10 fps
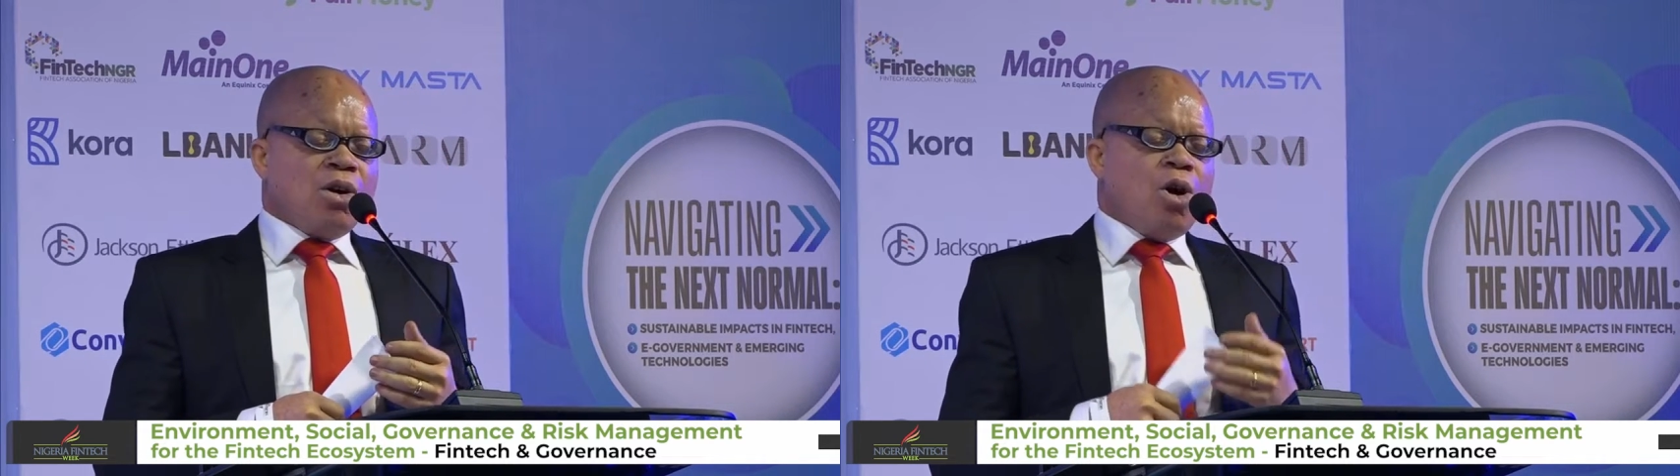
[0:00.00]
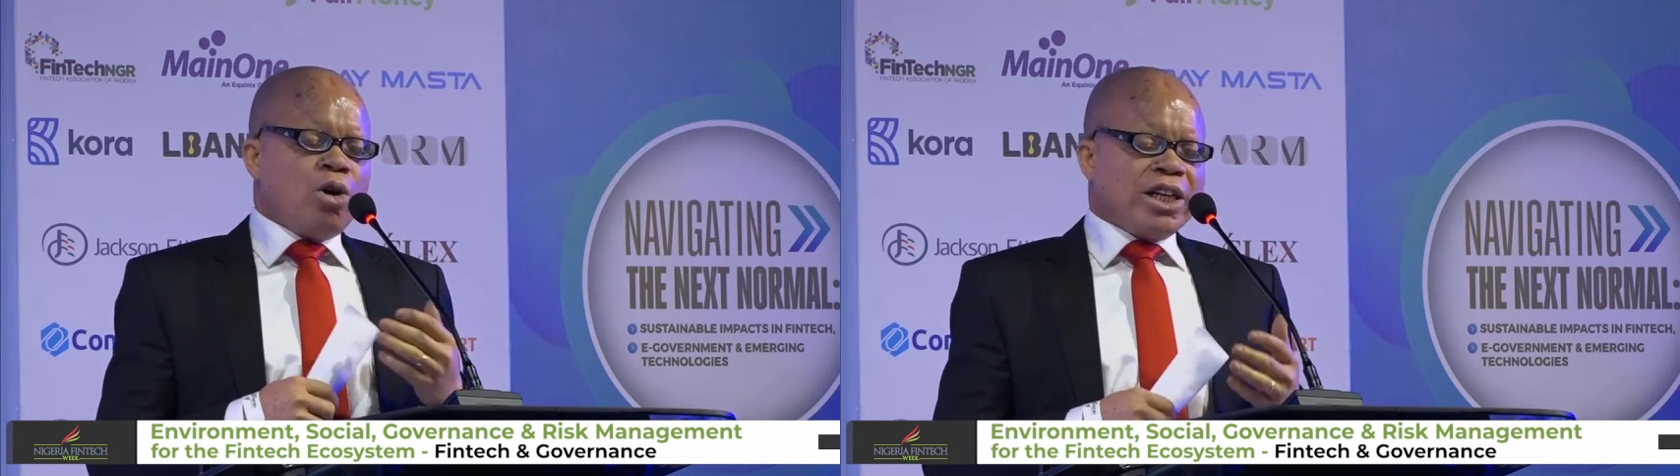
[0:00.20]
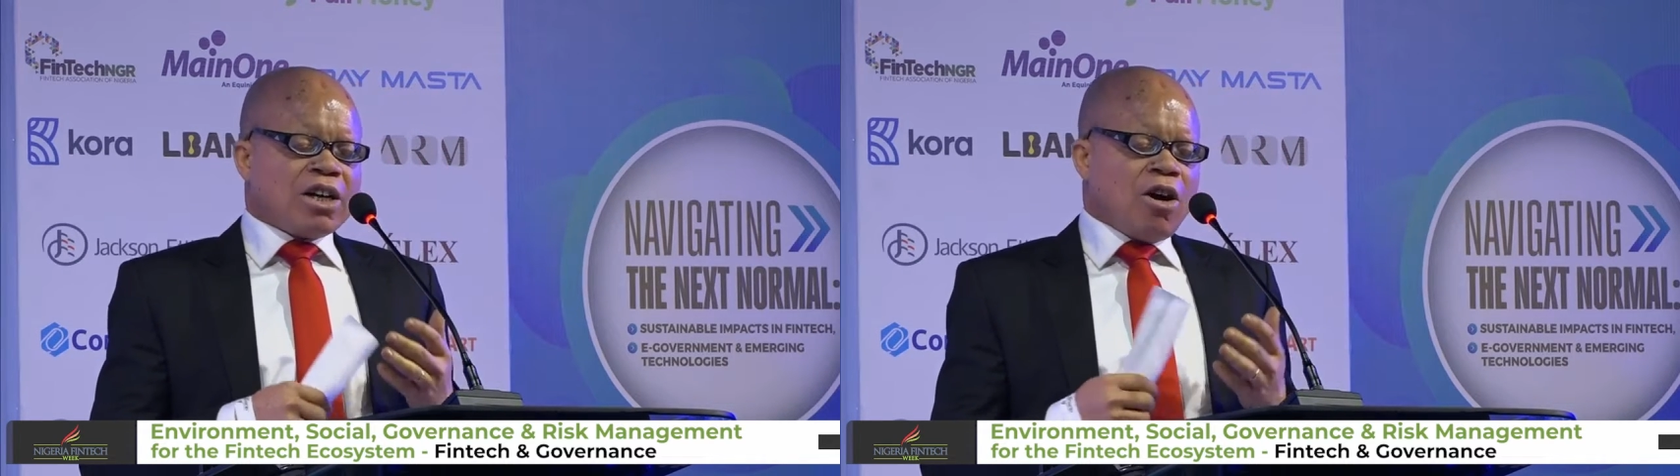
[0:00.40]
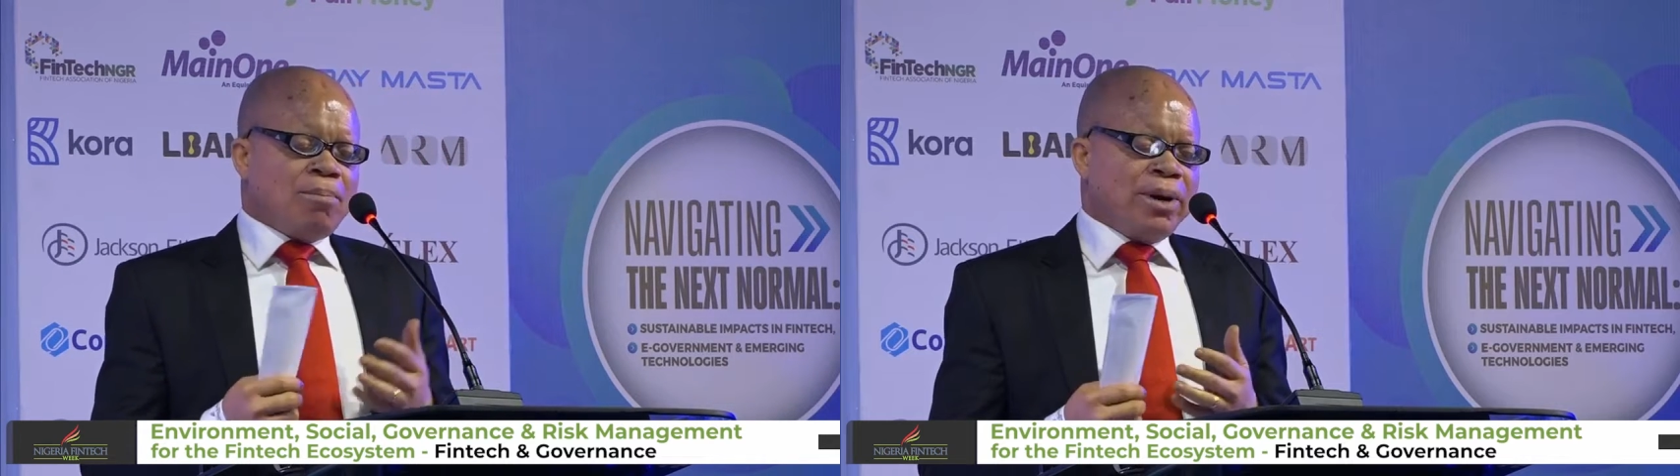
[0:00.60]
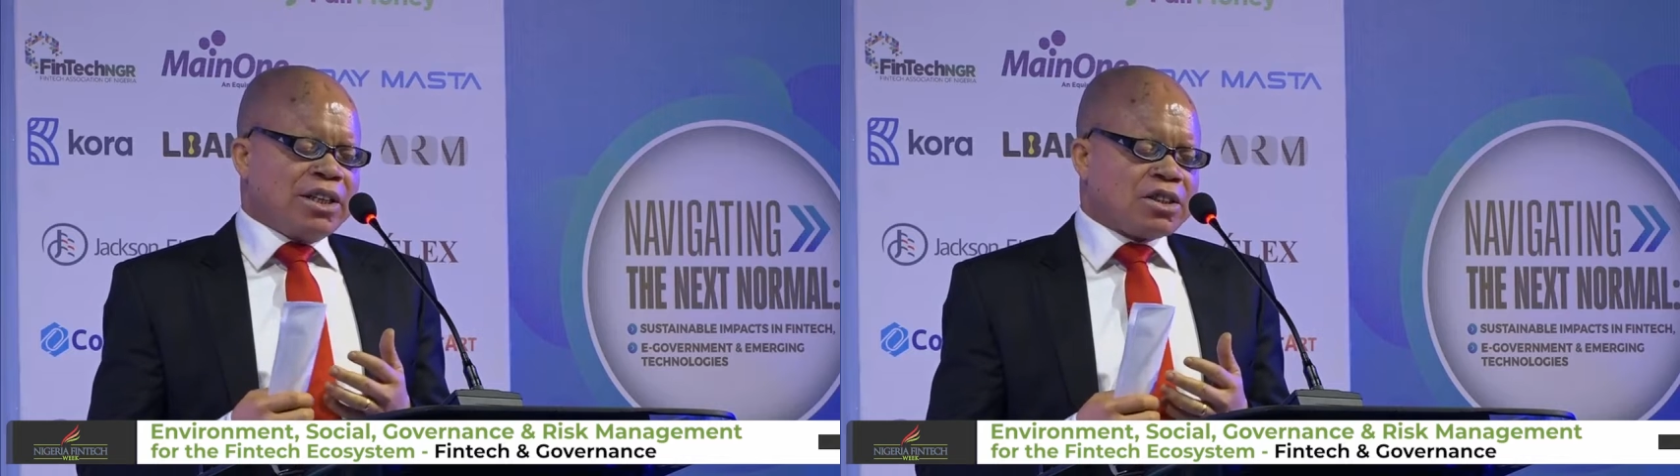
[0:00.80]
holding
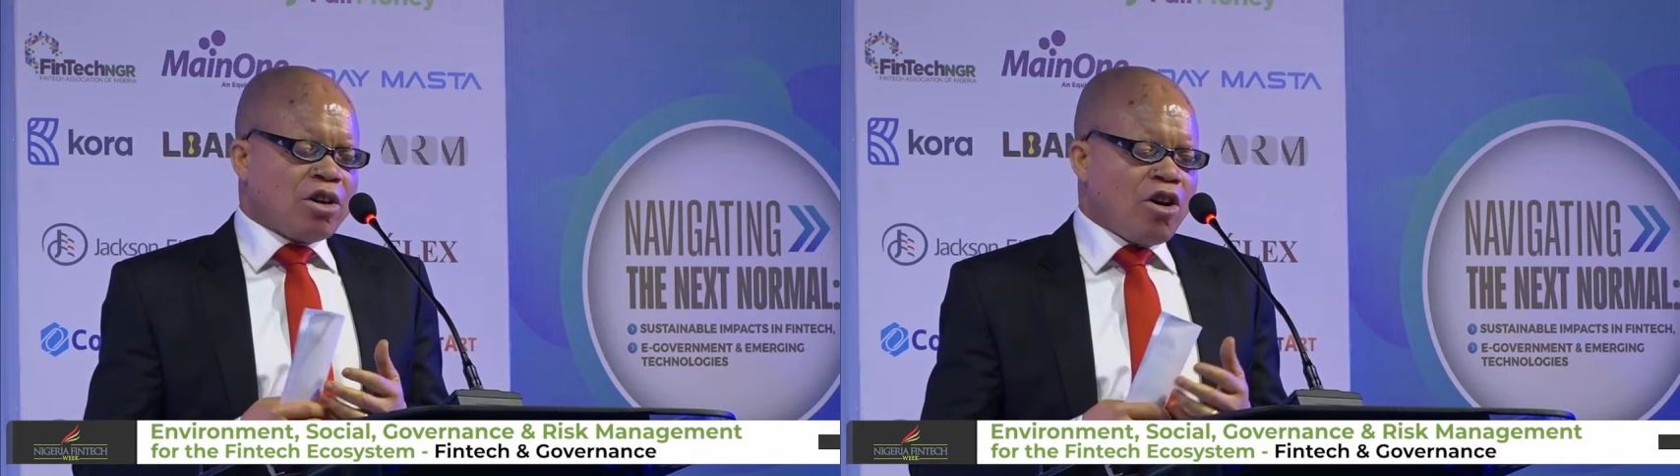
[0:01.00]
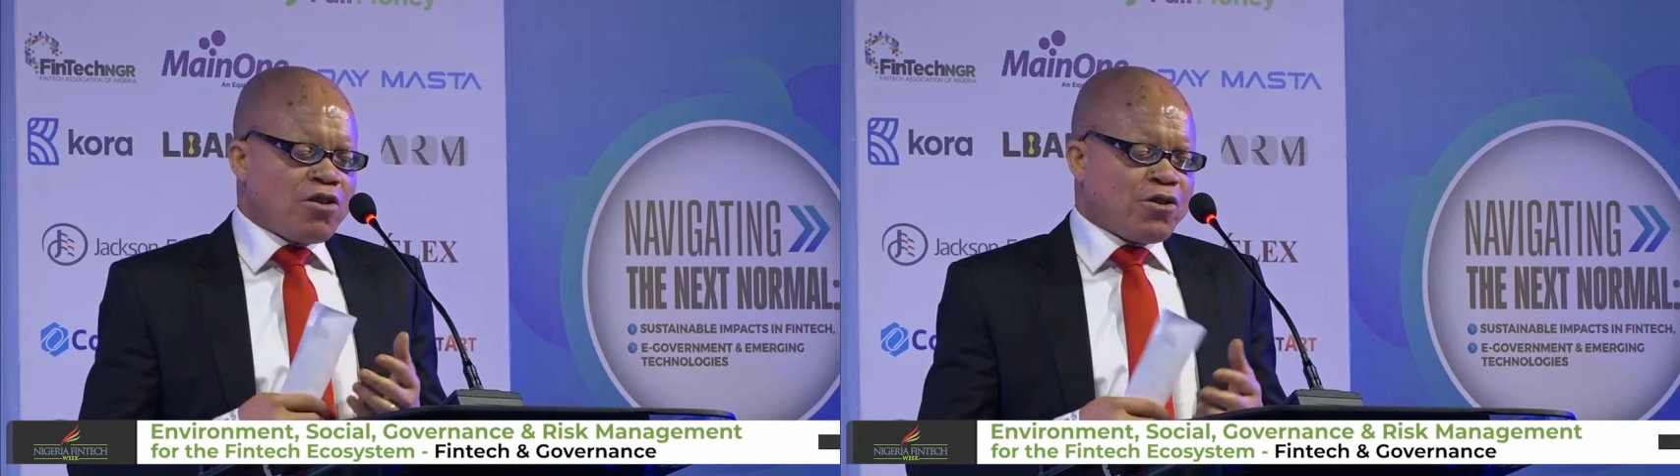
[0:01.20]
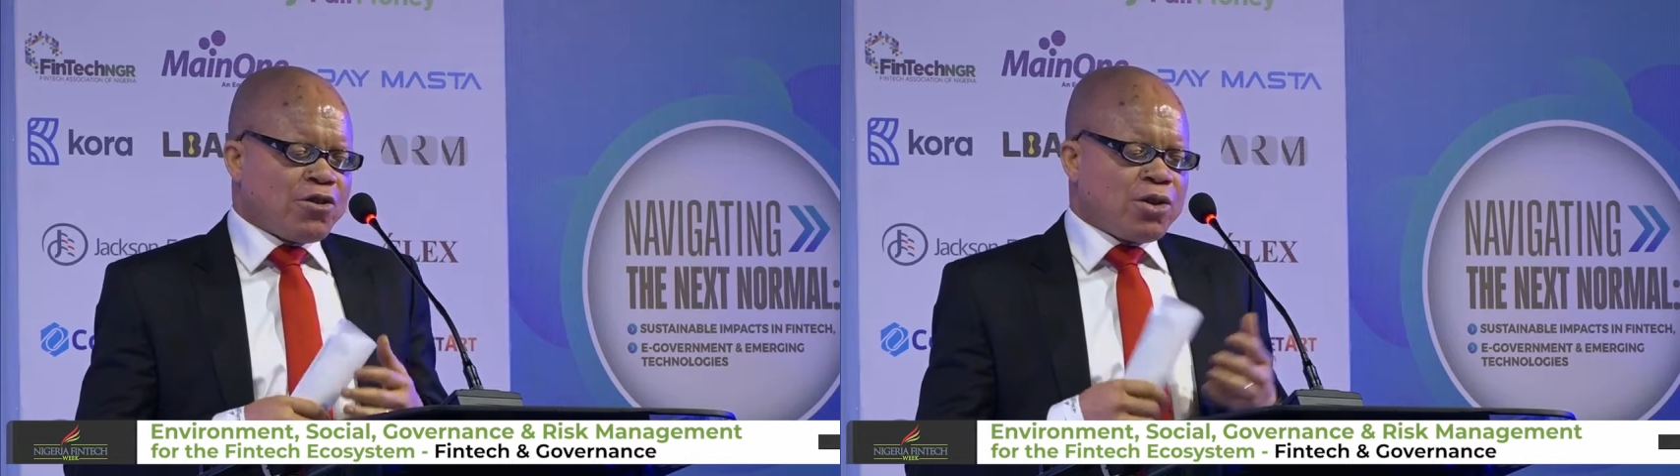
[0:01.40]
companies of